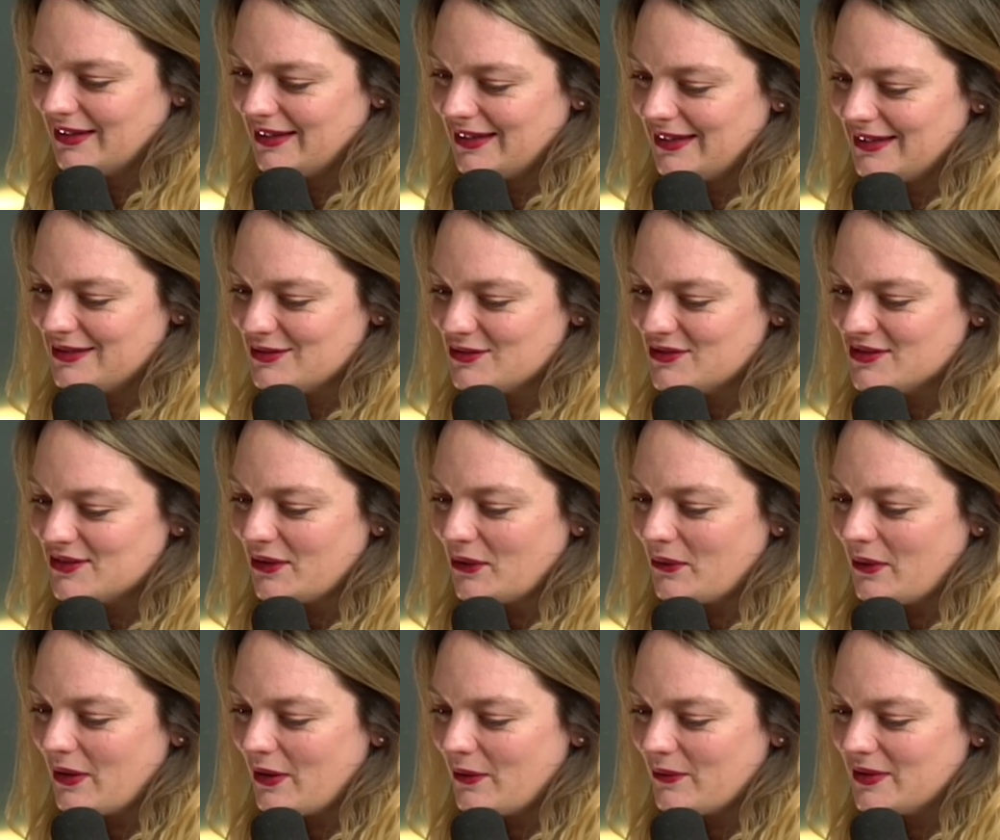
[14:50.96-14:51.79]
in
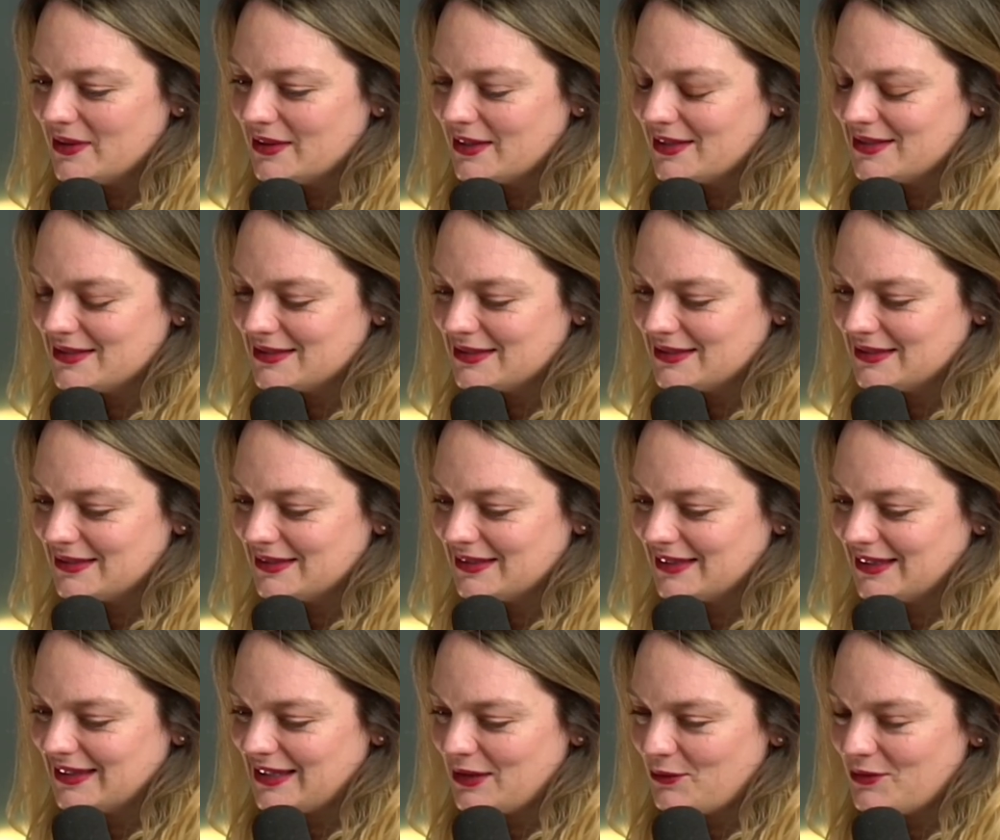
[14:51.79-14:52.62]
Soho in
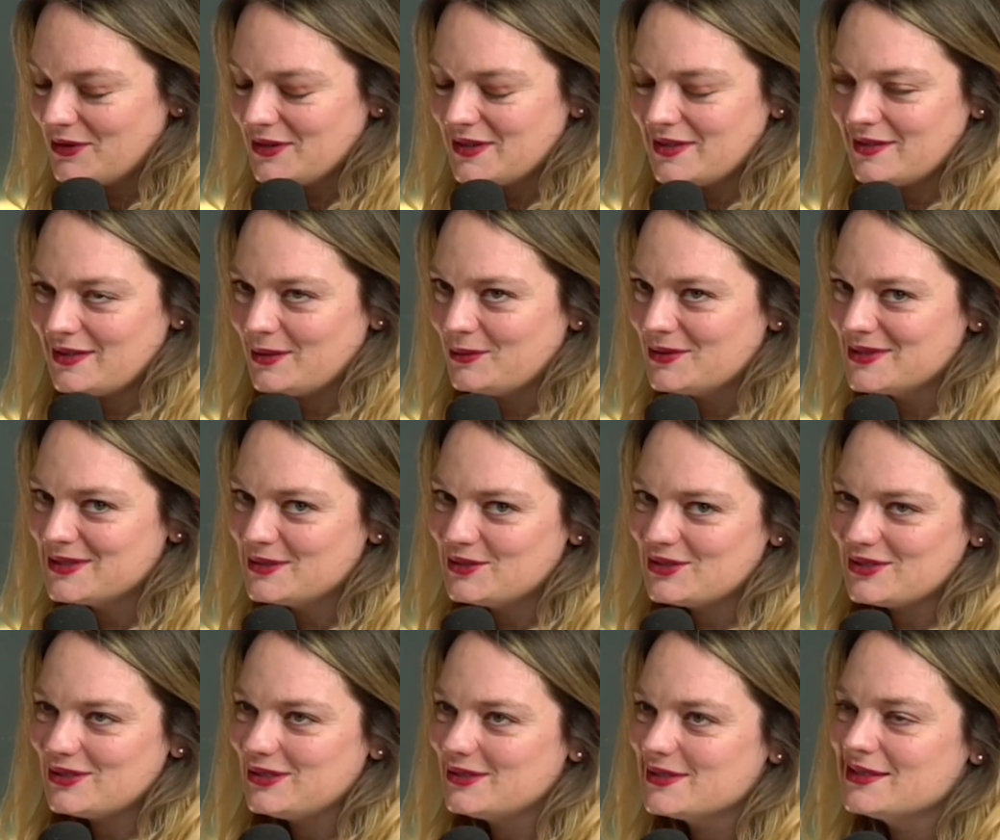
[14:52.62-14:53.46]
London and there was
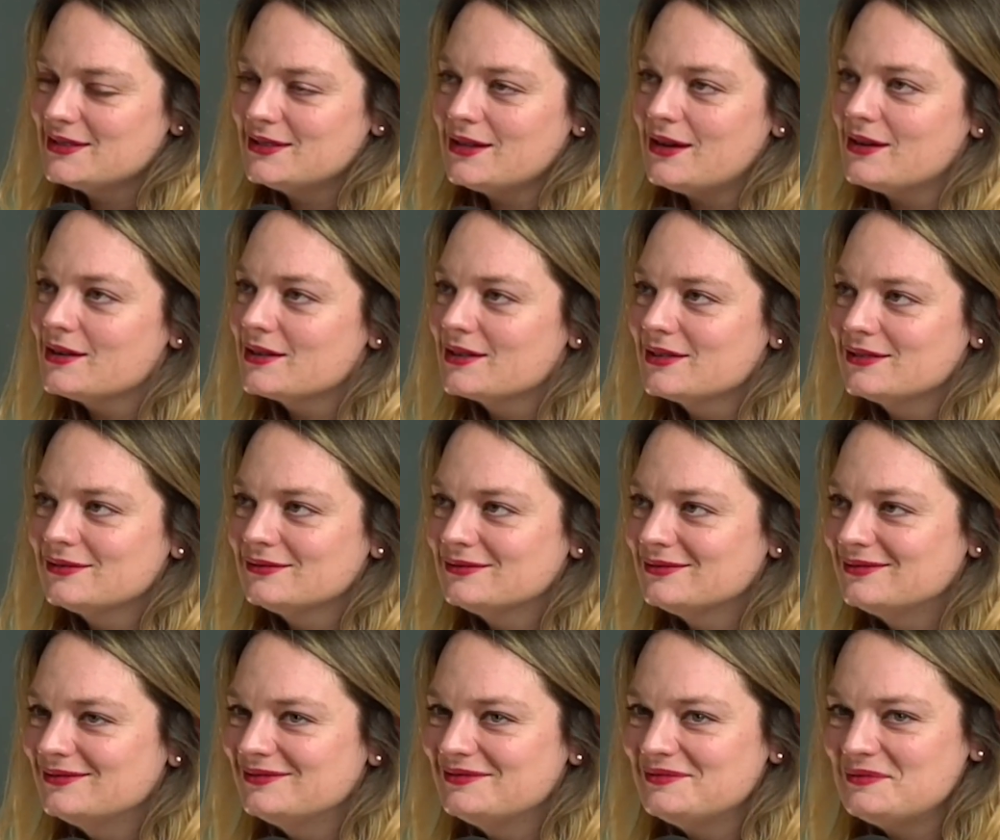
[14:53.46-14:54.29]
just lots of duck
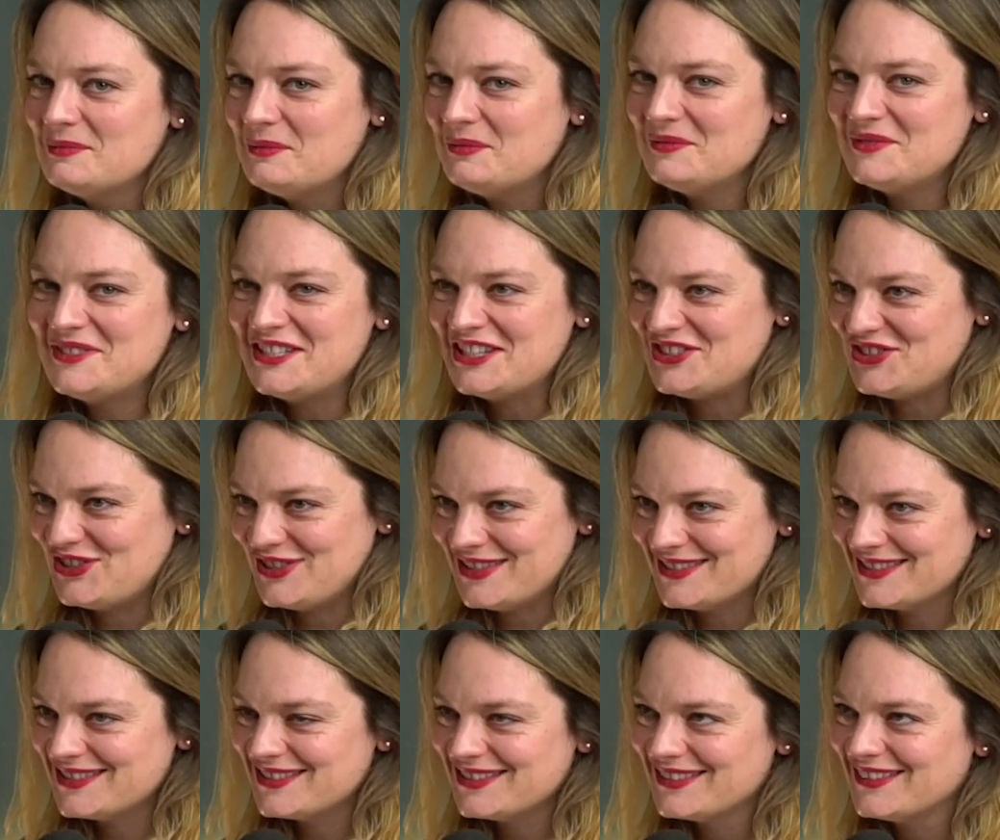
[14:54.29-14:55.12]

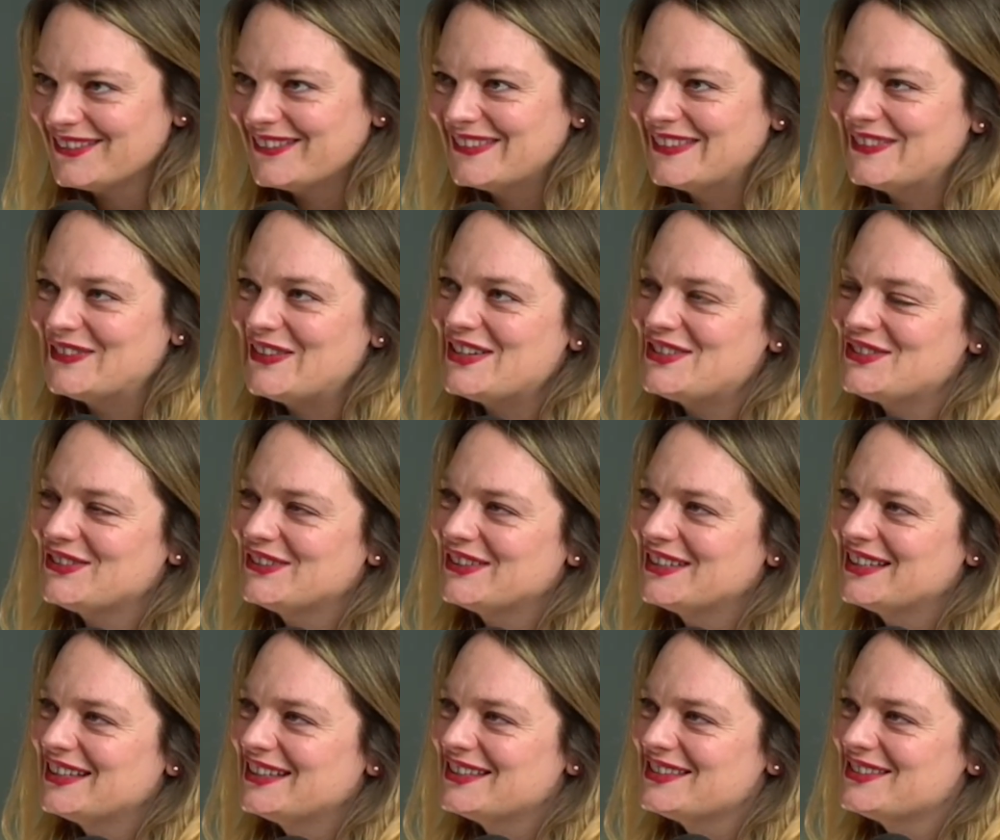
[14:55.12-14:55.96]
dishes on the restaurant.